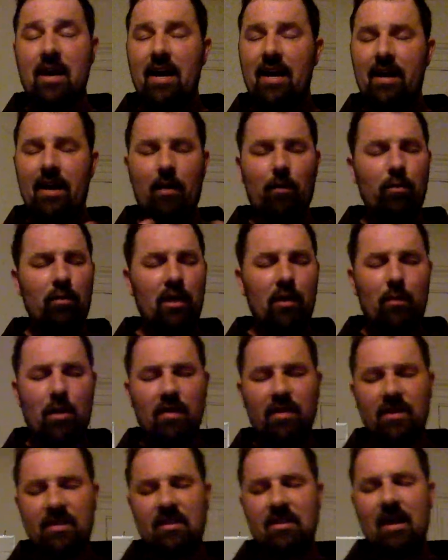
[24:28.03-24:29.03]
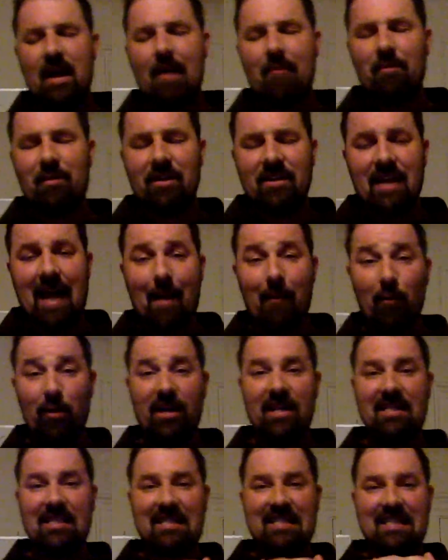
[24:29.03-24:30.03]
And I really want this time to be a time where we
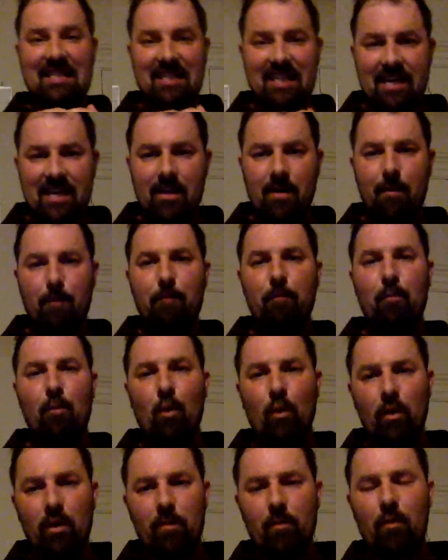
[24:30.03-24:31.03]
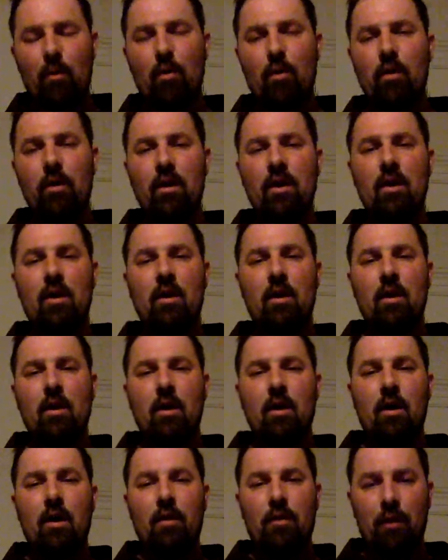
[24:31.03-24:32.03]
can see more and more
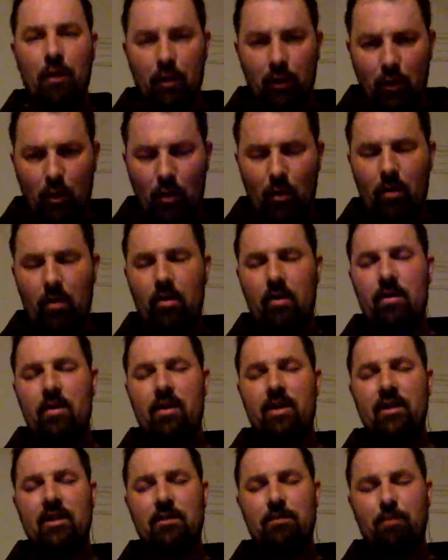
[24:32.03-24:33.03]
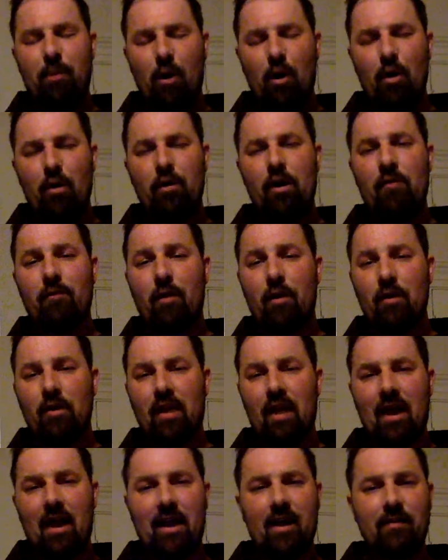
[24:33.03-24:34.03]
the Lord is part of our
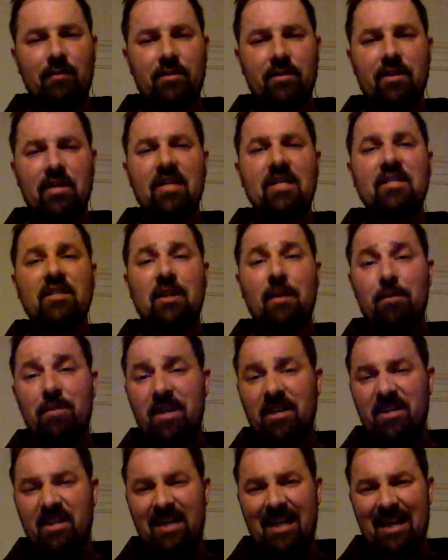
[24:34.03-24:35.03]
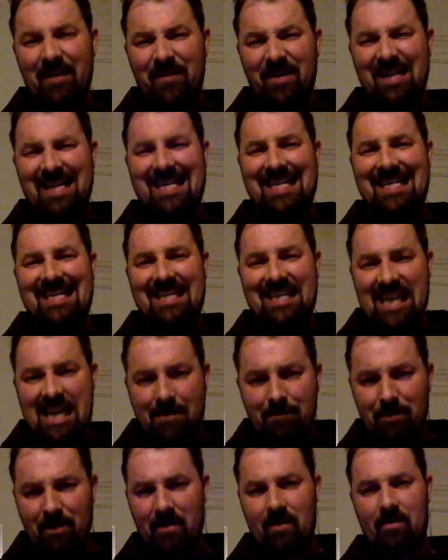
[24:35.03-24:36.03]
lives, something to even
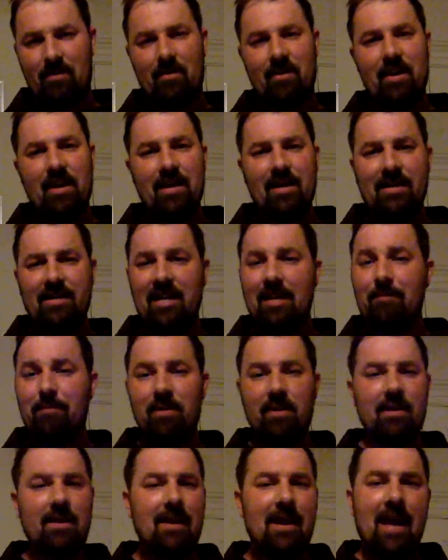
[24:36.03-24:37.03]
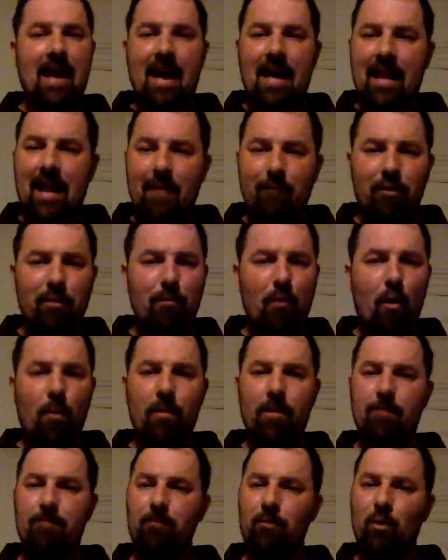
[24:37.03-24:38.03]
deepen and deepen. At every
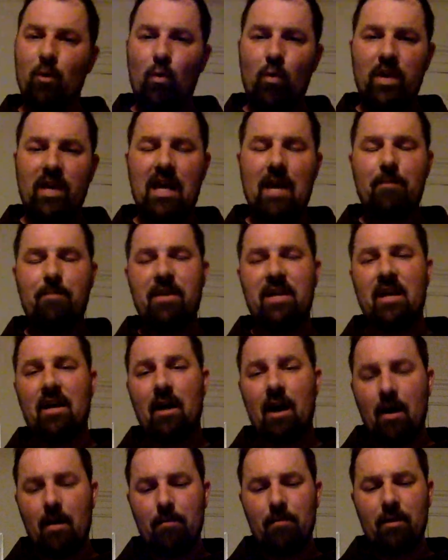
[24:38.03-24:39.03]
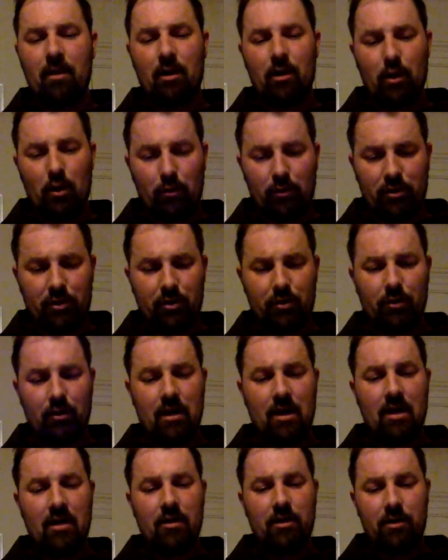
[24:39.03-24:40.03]
moment, we can become closer
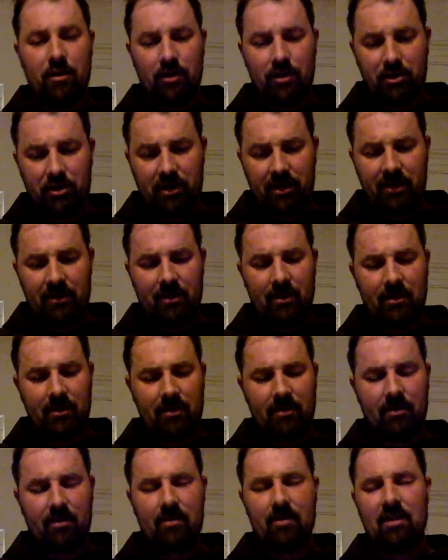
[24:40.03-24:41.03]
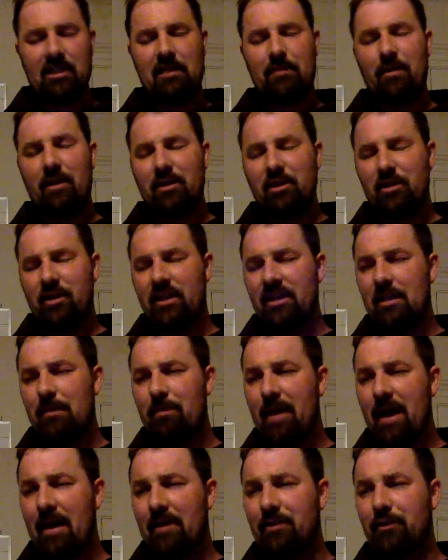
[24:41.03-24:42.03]
to Jesus, especially in the
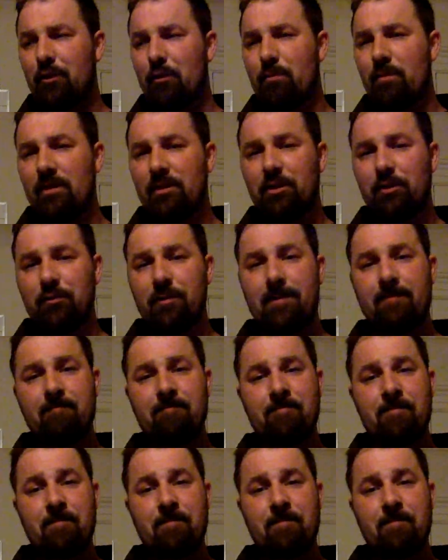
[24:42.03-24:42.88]
Paschal mystery.